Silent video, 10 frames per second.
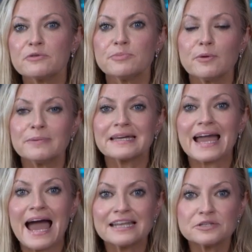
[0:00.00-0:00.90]
both public
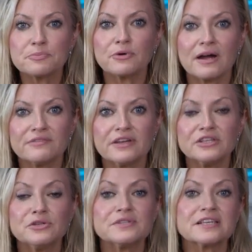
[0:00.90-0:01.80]
and private,
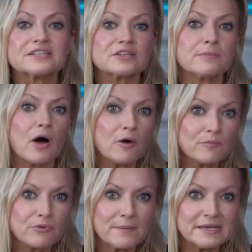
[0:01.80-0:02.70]
using some
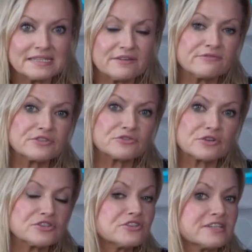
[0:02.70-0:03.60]
on-premise
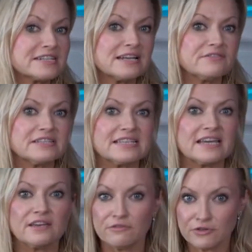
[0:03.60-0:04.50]
infrastructure to deliver,
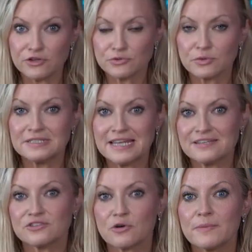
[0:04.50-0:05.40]
say, a virtual
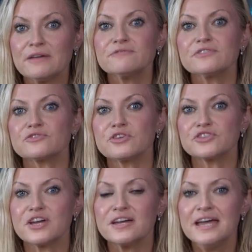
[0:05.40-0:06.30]
desktop
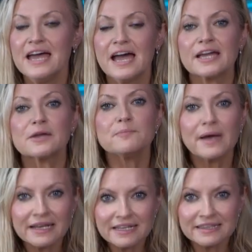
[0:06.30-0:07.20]
infrastructure, and
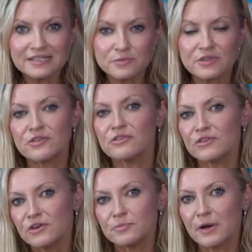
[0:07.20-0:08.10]
combining this with a
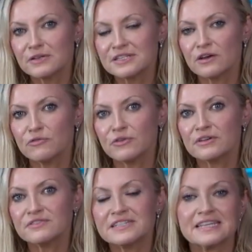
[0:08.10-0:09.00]
third party offering
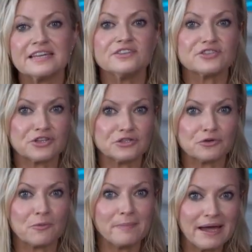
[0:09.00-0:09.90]
for, say,
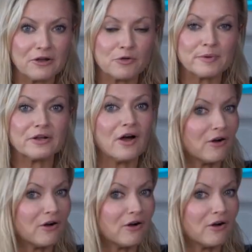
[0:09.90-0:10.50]
secure backup and